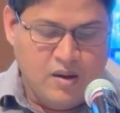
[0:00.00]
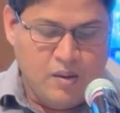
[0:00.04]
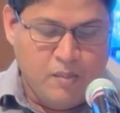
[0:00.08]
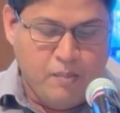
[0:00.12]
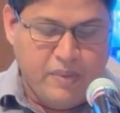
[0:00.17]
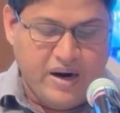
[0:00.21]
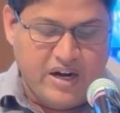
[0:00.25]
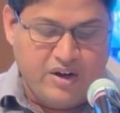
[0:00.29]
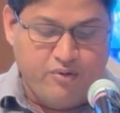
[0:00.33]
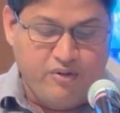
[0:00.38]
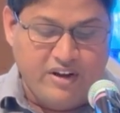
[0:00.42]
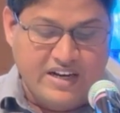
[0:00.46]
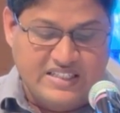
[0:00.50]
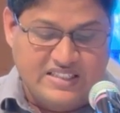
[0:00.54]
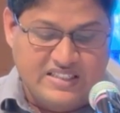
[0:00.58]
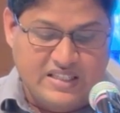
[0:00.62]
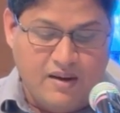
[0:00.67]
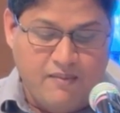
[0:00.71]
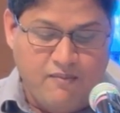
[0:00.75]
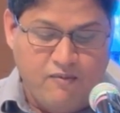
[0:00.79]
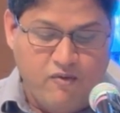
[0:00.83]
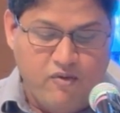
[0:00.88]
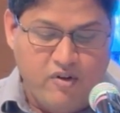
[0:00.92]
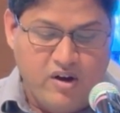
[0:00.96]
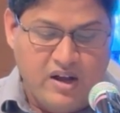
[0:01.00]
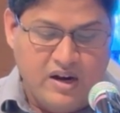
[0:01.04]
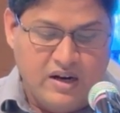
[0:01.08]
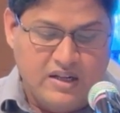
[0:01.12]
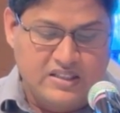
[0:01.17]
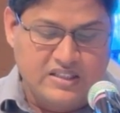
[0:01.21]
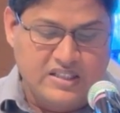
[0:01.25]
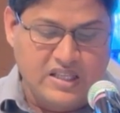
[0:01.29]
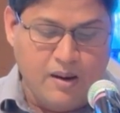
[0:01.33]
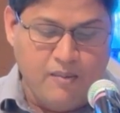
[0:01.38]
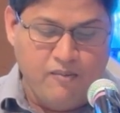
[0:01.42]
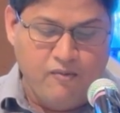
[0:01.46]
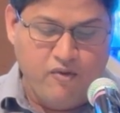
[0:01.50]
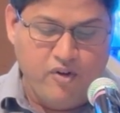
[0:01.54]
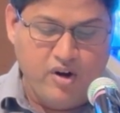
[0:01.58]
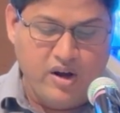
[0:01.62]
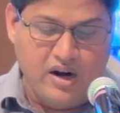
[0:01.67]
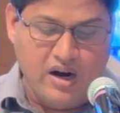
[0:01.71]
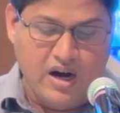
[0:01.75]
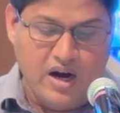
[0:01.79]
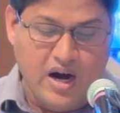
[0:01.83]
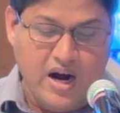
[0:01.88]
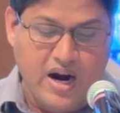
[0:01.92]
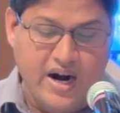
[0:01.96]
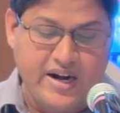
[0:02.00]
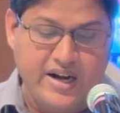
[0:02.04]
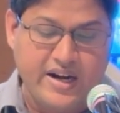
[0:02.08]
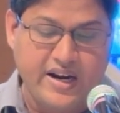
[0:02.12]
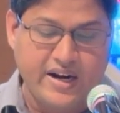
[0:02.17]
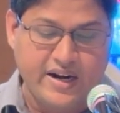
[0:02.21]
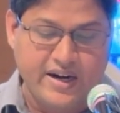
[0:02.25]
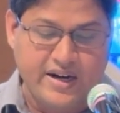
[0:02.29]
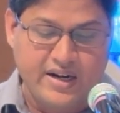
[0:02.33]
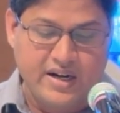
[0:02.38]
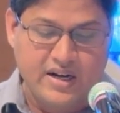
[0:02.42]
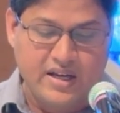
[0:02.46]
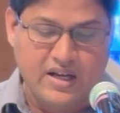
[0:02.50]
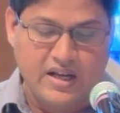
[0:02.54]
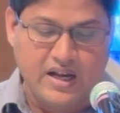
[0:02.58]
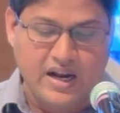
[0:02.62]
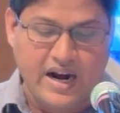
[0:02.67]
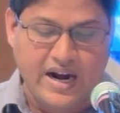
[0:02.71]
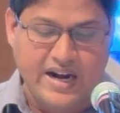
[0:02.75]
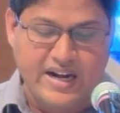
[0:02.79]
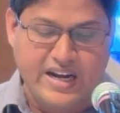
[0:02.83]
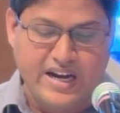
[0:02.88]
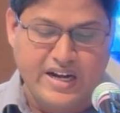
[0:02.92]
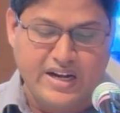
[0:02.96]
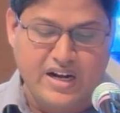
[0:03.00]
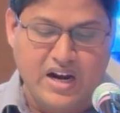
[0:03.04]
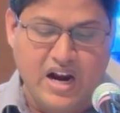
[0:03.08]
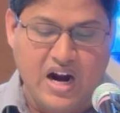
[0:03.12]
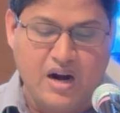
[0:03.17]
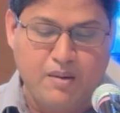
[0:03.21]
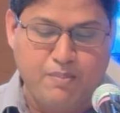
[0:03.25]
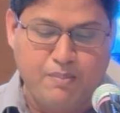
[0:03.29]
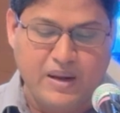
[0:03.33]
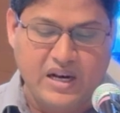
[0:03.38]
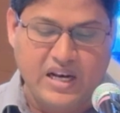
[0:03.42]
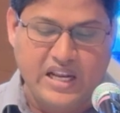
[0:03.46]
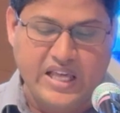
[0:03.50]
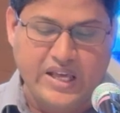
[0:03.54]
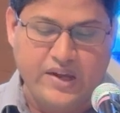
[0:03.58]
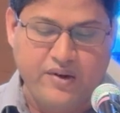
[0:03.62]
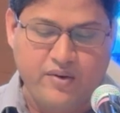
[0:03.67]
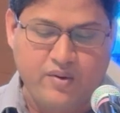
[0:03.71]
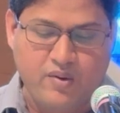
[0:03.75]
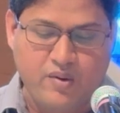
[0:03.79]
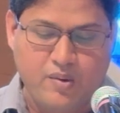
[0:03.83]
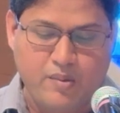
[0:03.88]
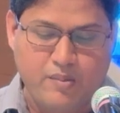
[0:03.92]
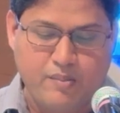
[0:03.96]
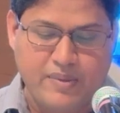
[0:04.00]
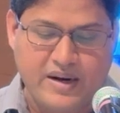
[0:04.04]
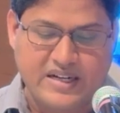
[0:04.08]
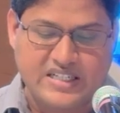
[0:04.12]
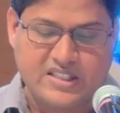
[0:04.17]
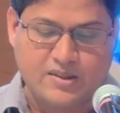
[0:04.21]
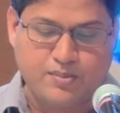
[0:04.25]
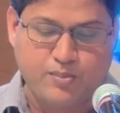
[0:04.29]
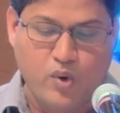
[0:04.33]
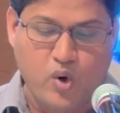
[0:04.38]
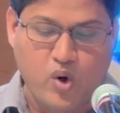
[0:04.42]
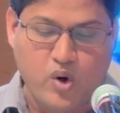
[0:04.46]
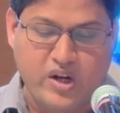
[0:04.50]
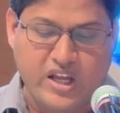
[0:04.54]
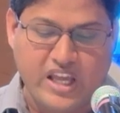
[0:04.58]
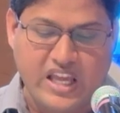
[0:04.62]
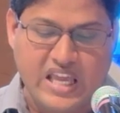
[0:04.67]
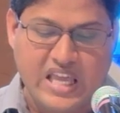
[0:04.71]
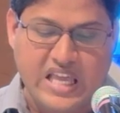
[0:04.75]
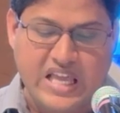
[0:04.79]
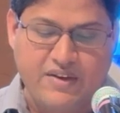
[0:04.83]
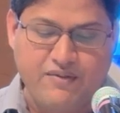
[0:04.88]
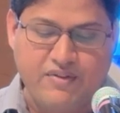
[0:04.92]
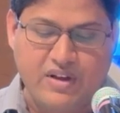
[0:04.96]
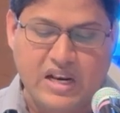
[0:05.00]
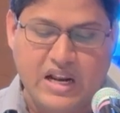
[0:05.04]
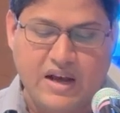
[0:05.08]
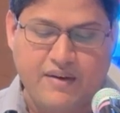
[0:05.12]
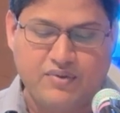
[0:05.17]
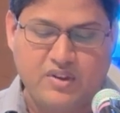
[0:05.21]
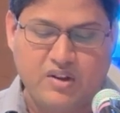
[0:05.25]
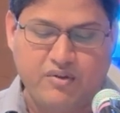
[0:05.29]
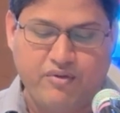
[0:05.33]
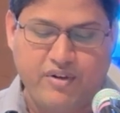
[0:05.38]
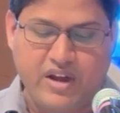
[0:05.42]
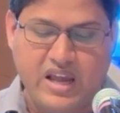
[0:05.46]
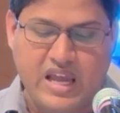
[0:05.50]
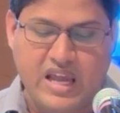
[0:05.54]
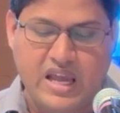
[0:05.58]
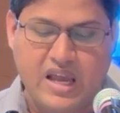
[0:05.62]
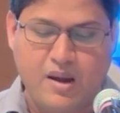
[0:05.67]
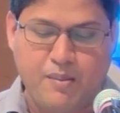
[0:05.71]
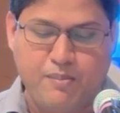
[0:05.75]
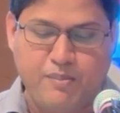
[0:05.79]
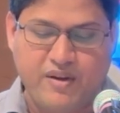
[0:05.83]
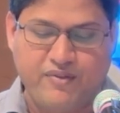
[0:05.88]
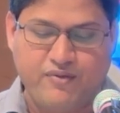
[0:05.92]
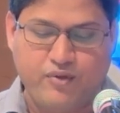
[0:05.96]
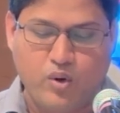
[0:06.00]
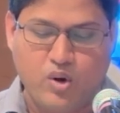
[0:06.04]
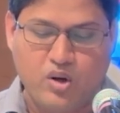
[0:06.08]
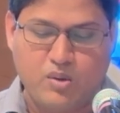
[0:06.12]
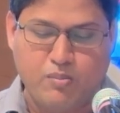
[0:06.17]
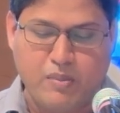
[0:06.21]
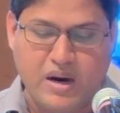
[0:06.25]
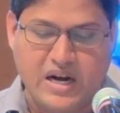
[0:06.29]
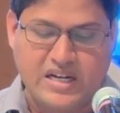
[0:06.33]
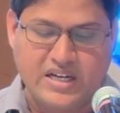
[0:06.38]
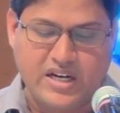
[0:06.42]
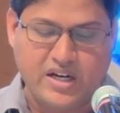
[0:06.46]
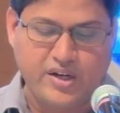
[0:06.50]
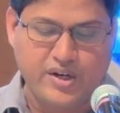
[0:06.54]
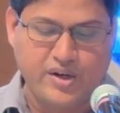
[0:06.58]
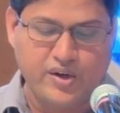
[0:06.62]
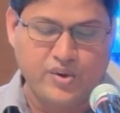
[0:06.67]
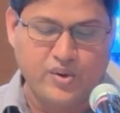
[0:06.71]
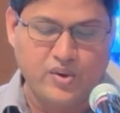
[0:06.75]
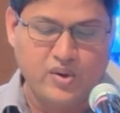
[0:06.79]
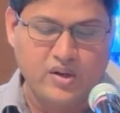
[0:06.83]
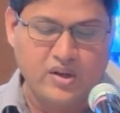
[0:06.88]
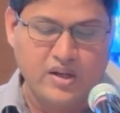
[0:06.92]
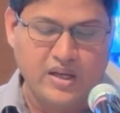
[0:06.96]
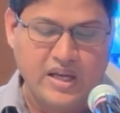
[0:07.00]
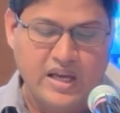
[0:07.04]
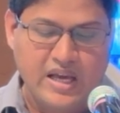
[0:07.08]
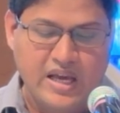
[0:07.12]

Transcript: But when some were hardened and did not believe, but spoke evil of the way before multitude,